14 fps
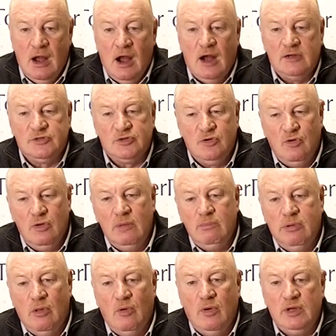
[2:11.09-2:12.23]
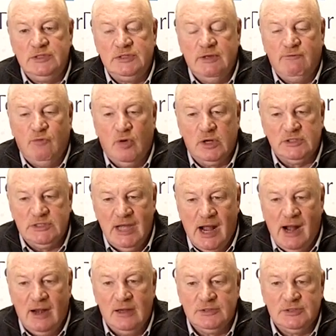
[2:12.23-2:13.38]
our school employees have worked
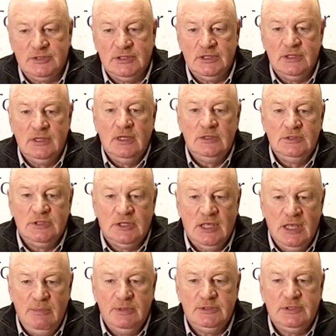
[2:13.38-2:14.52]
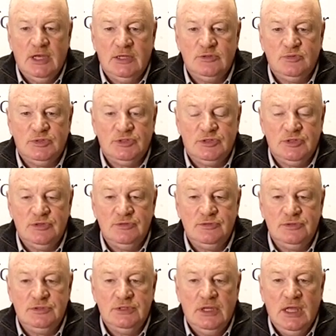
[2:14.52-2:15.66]
tirelessly to keep in touch with
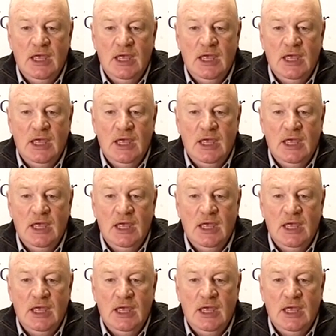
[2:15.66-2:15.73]
students